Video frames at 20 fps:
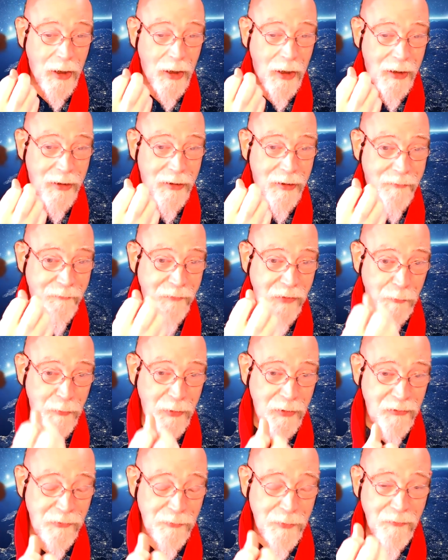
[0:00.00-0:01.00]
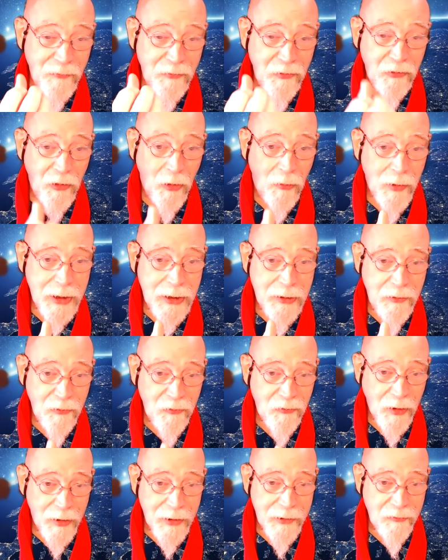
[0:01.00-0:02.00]
of the principle of stare
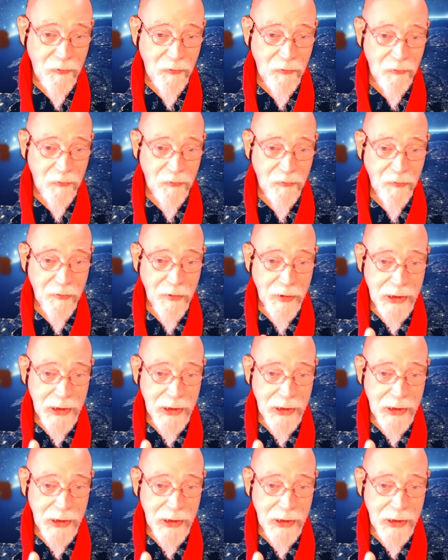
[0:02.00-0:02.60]
decisis.